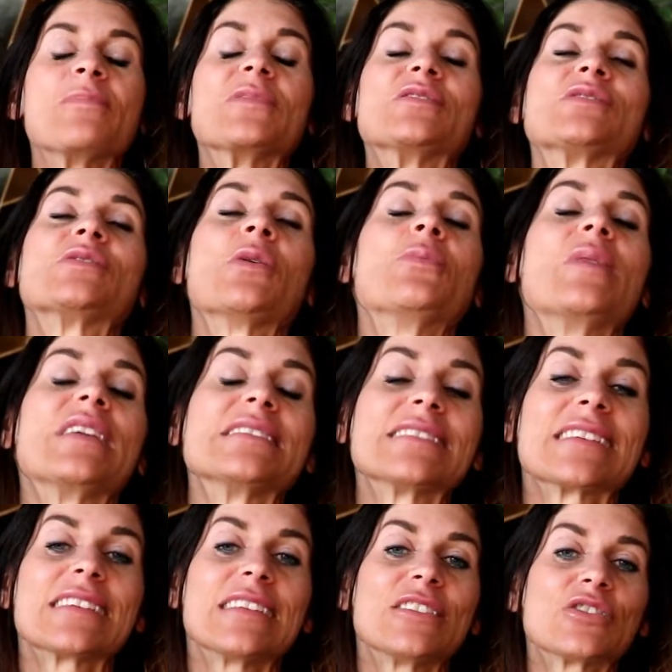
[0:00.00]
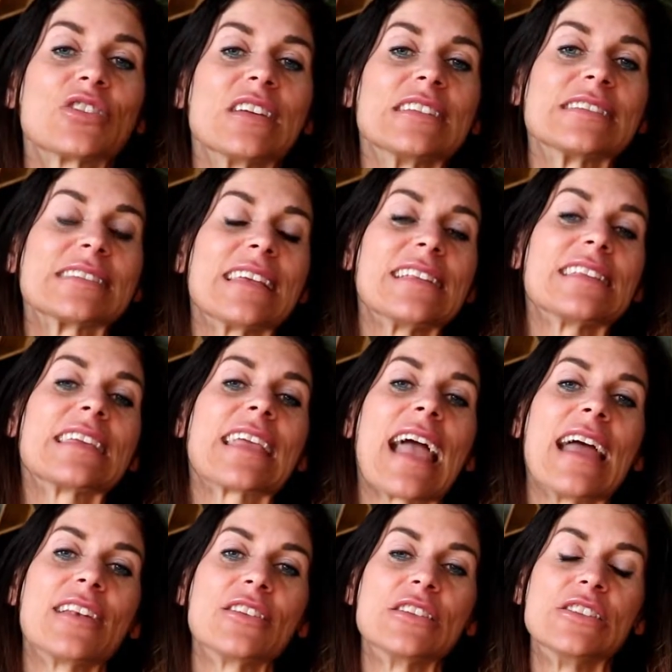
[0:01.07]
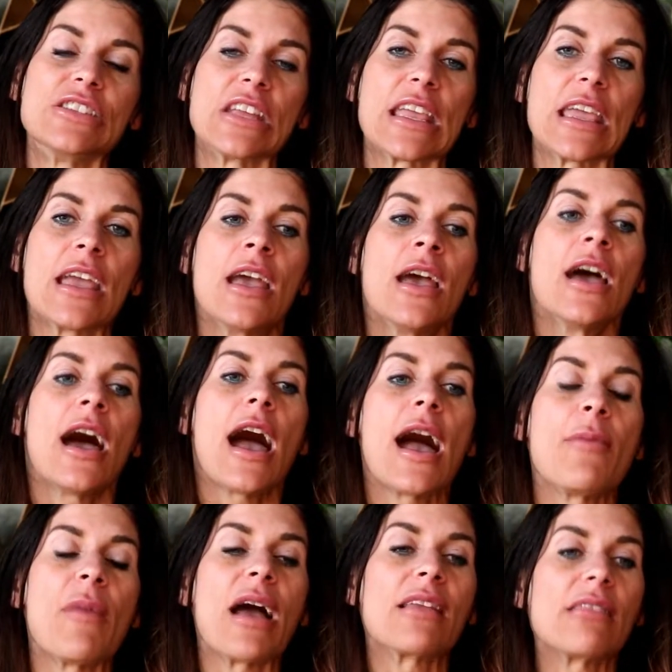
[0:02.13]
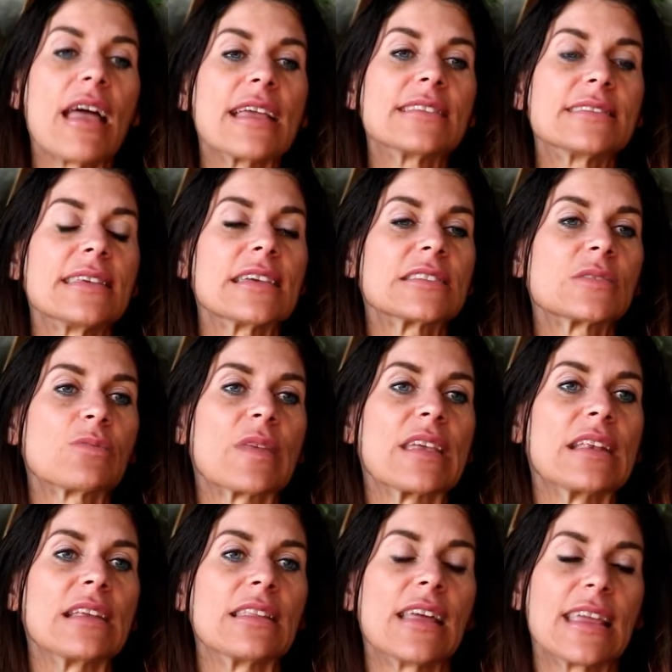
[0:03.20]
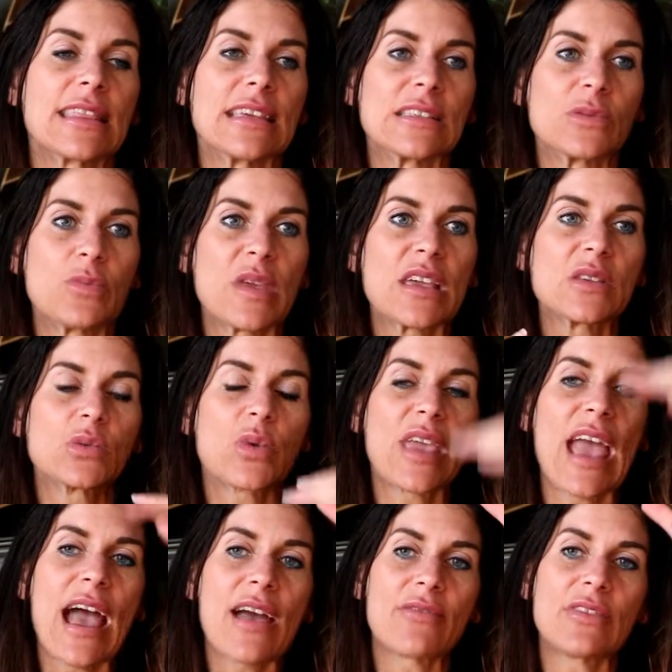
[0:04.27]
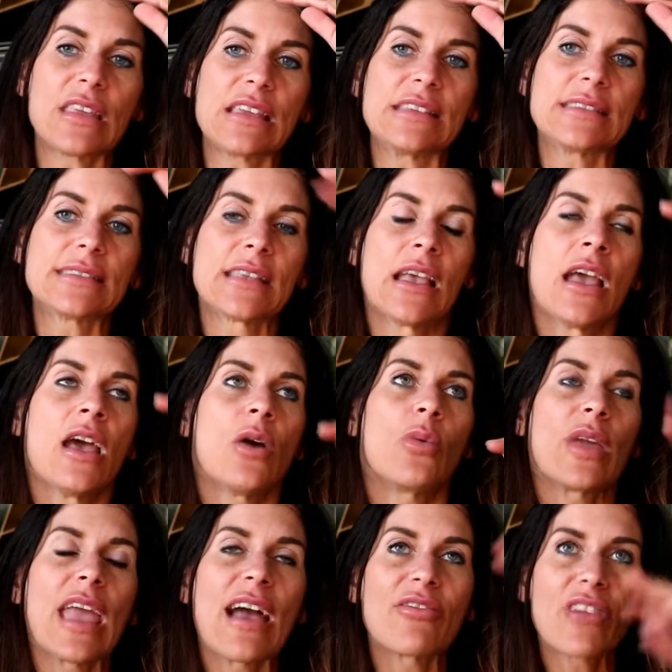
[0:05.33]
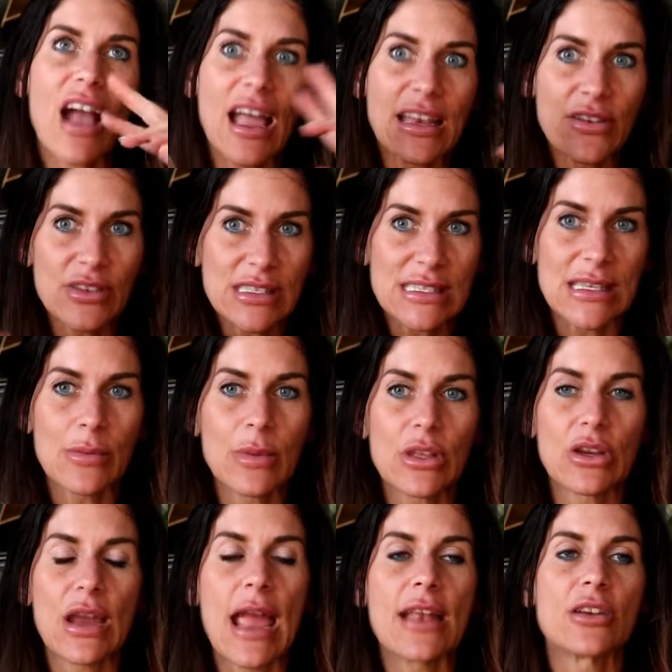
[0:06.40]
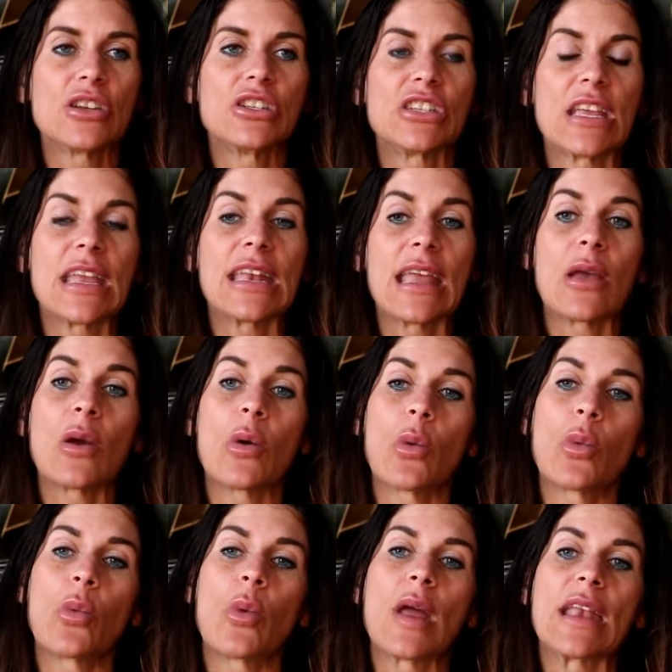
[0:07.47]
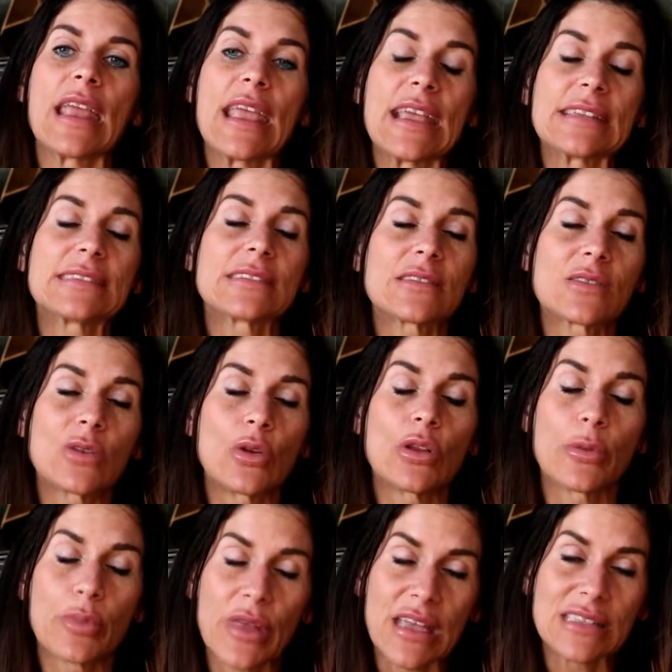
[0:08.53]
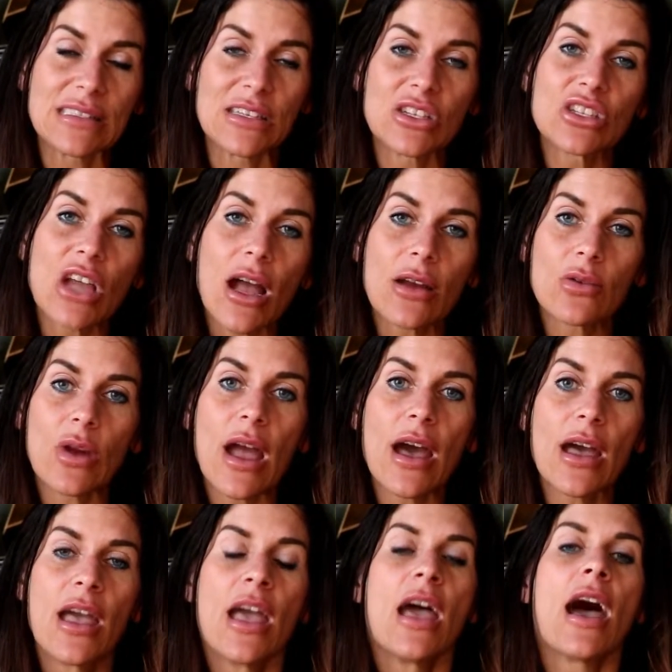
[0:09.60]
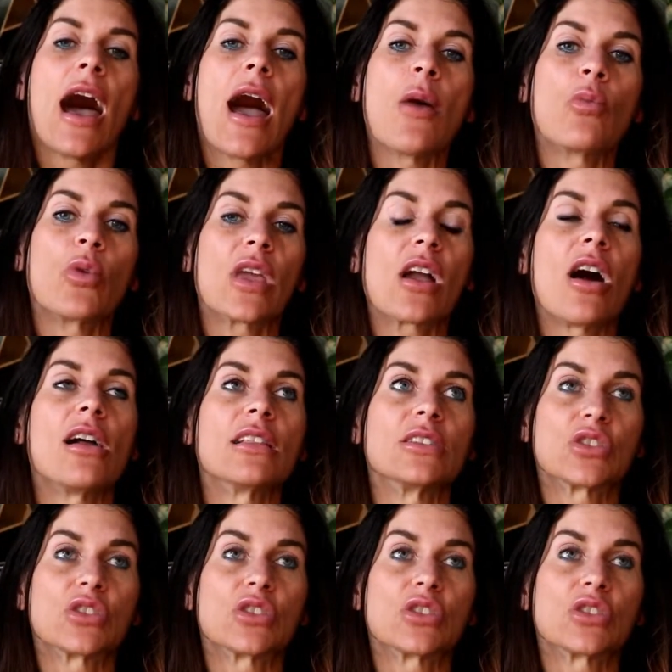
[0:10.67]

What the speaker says: So basically transcending energy, I like to explain it like this because we have kind of a similar energy in it. When it hits the solar plexus chakra, we call it